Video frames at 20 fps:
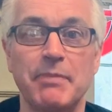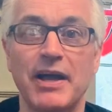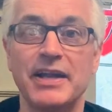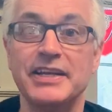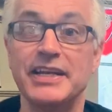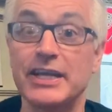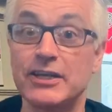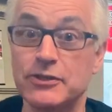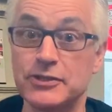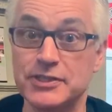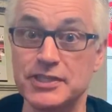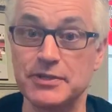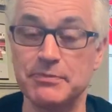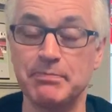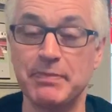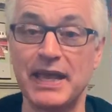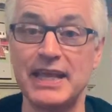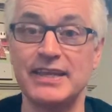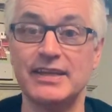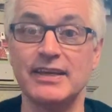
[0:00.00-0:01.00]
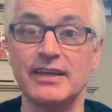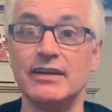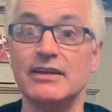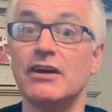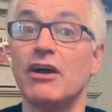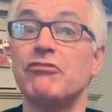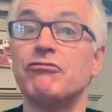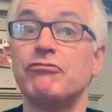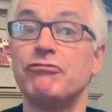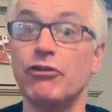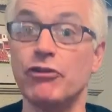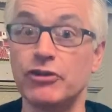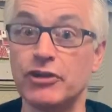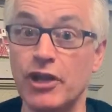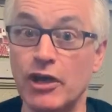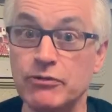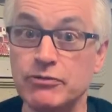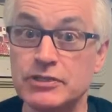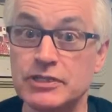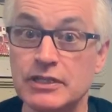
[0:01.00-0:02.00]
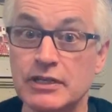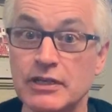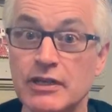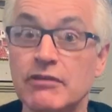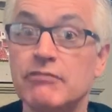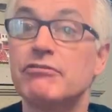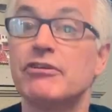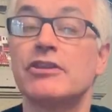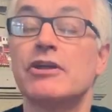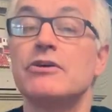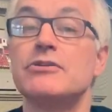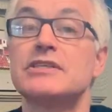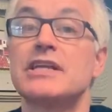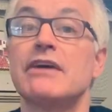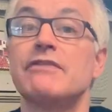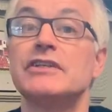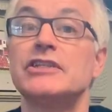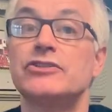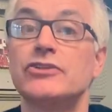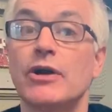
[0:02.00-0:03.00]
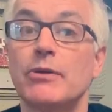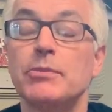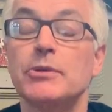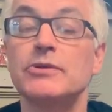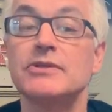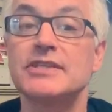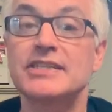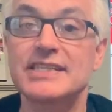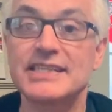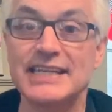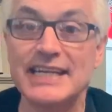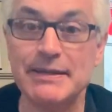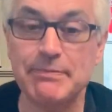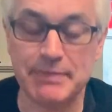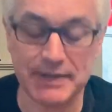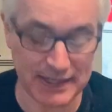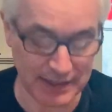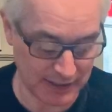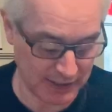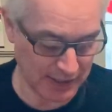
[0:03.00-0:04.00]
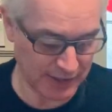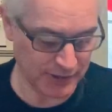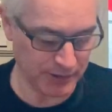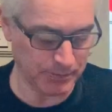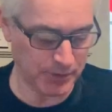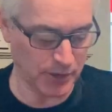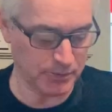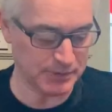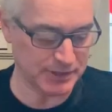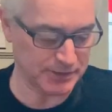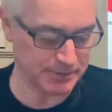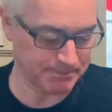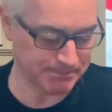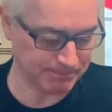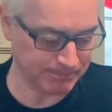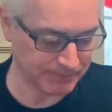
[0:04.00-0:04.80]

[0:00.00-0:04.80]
by Nicholson Baker, a footnote for those having trouble sleeping at the moment.